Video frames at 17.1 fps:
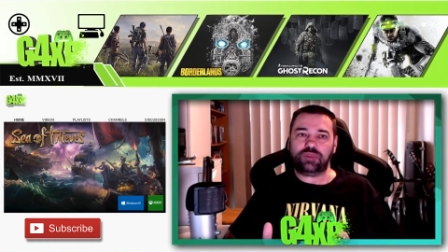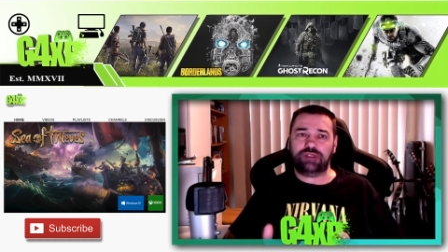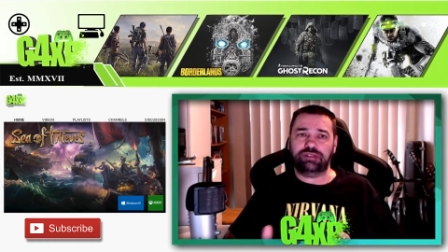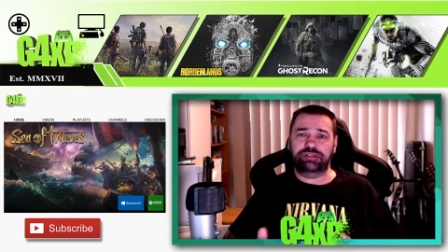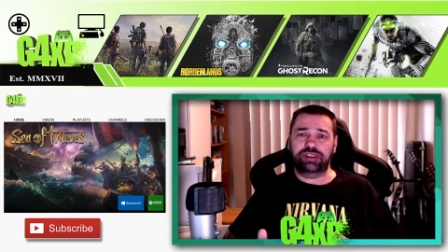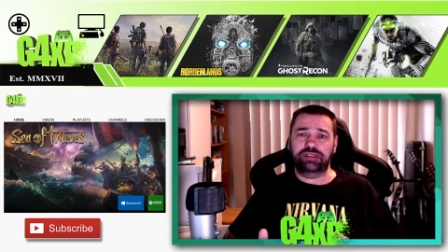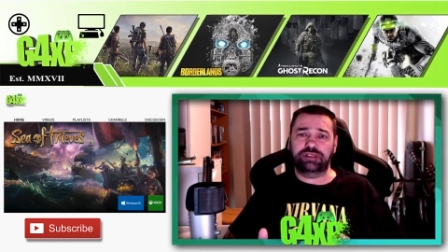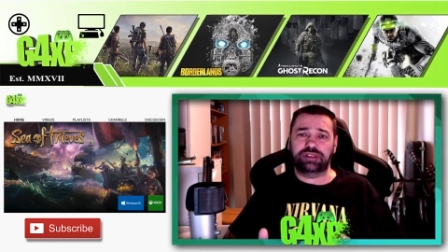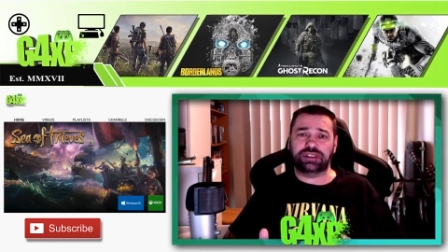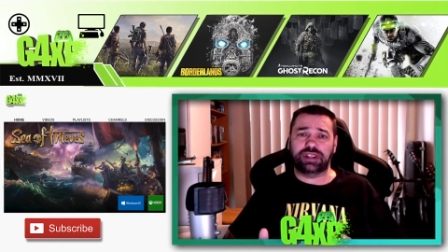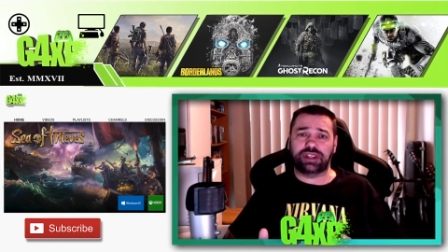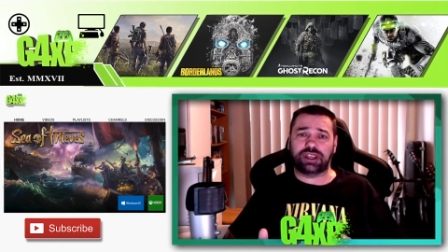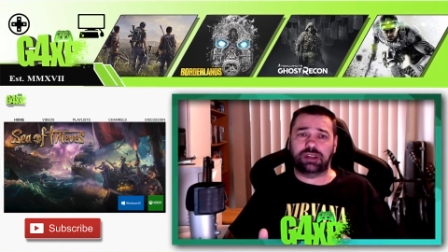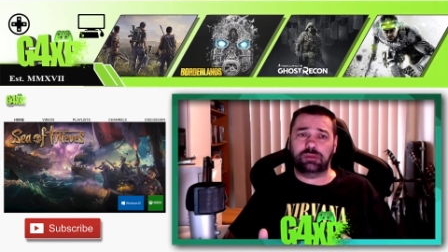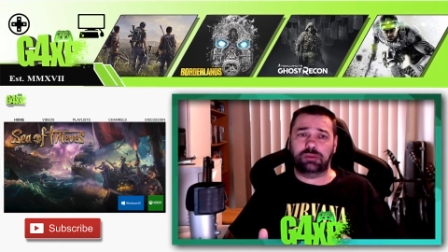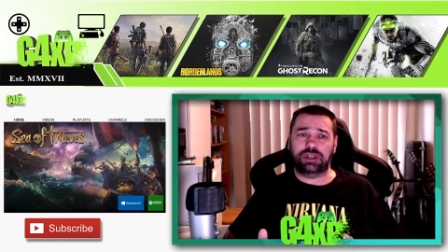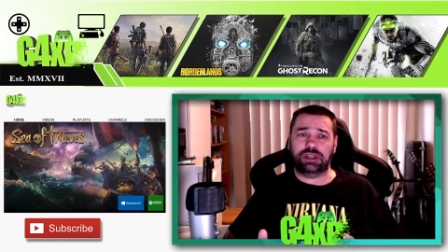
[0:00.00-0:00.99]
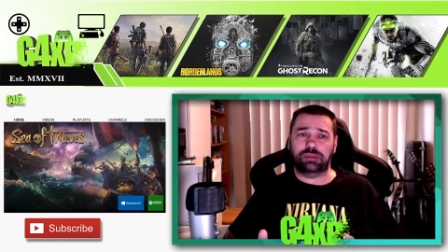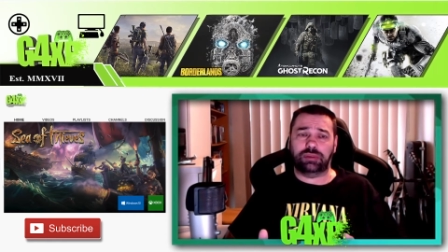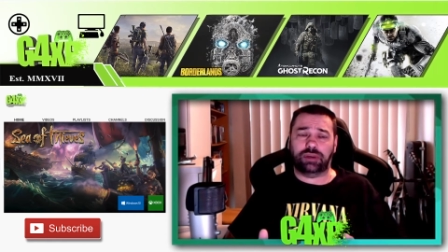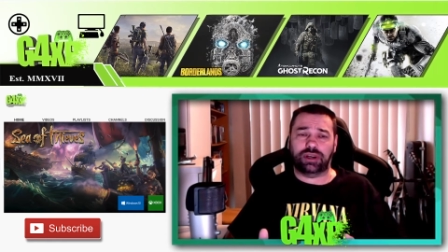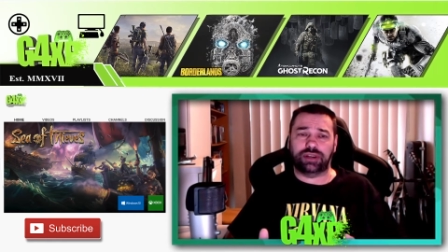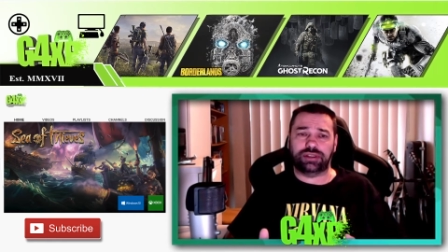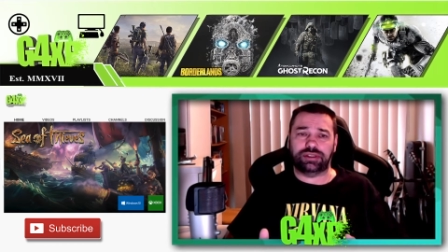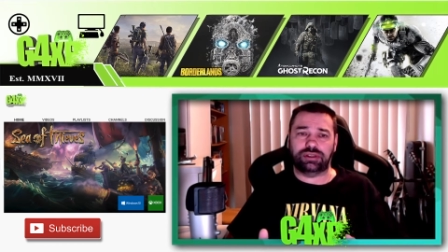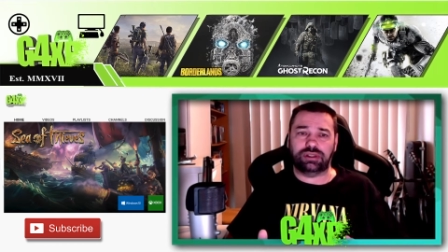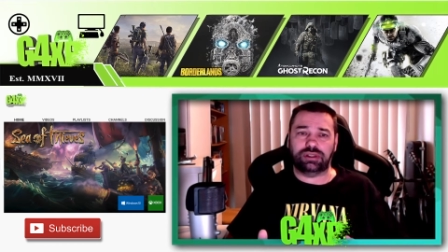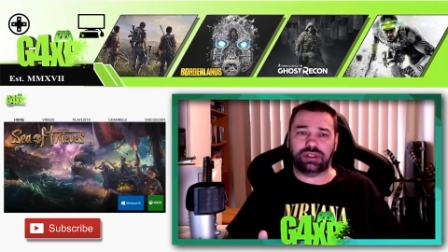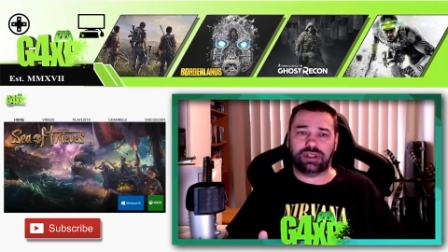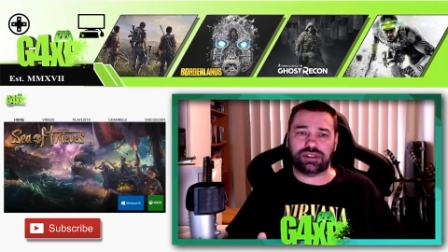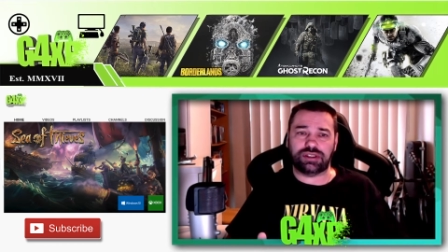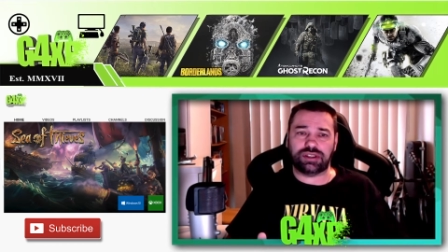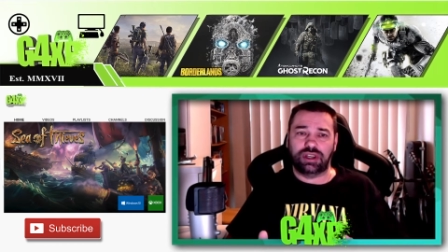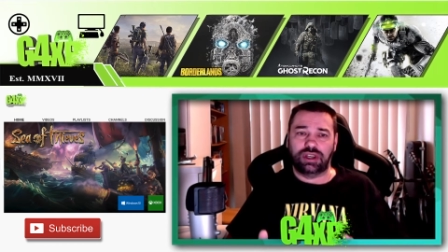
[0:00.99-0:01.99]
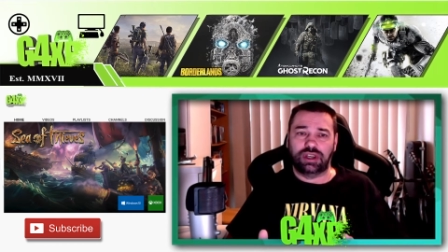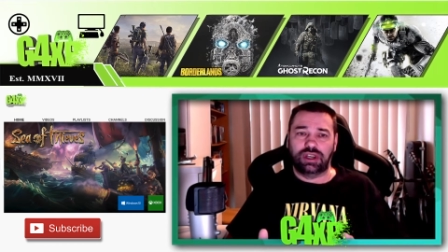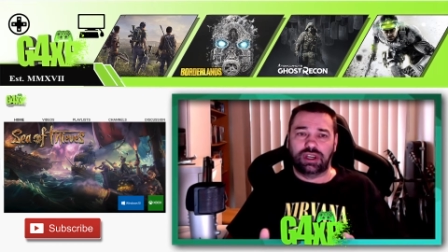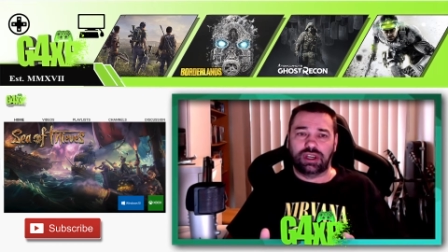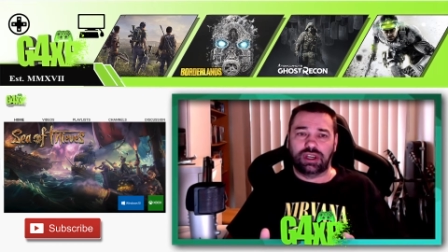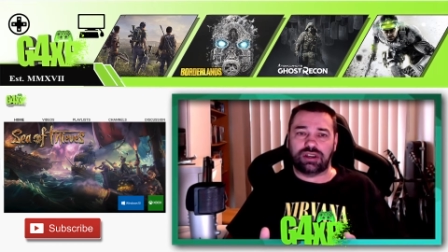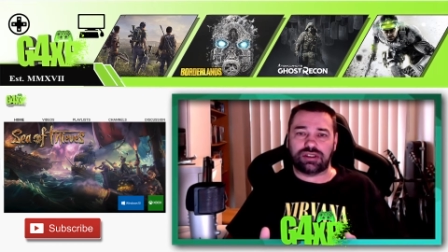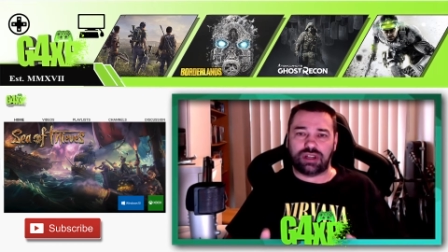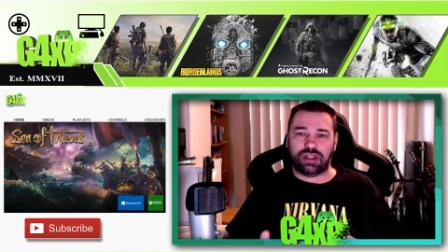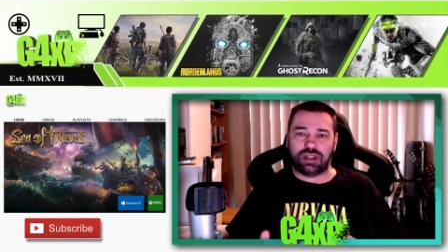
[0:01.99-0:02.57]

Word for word: favor to the community by doing this because a, a,